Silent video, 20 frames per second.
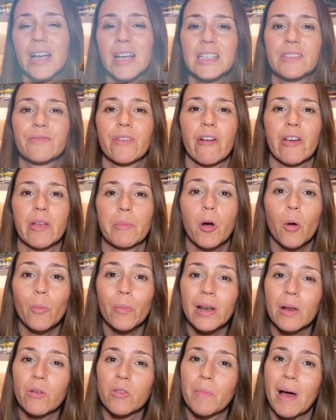It's very
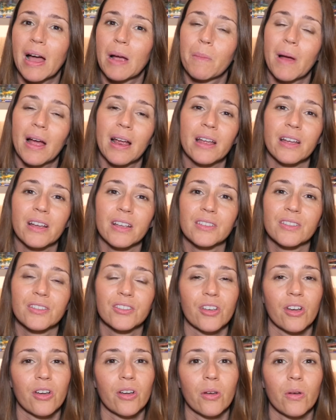popular with backpackers,
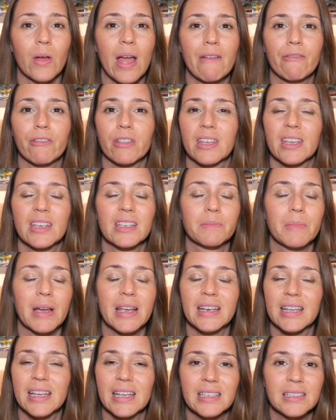so everything is
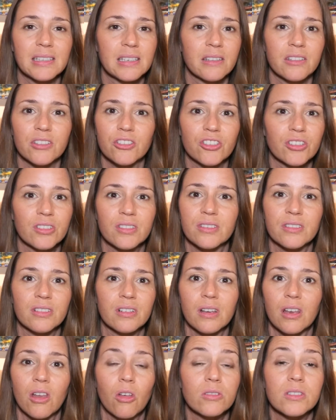made easy. There's just
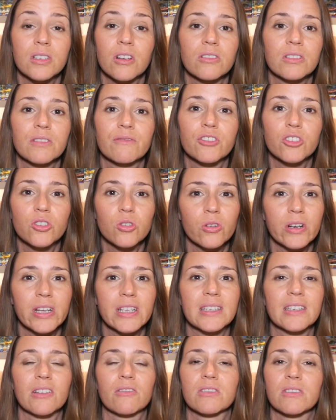lots and lots of
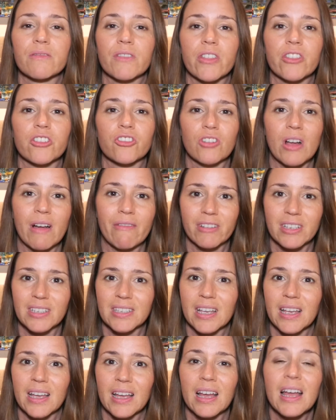choice, lots of other travellers
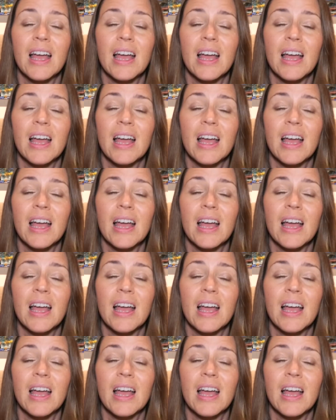here.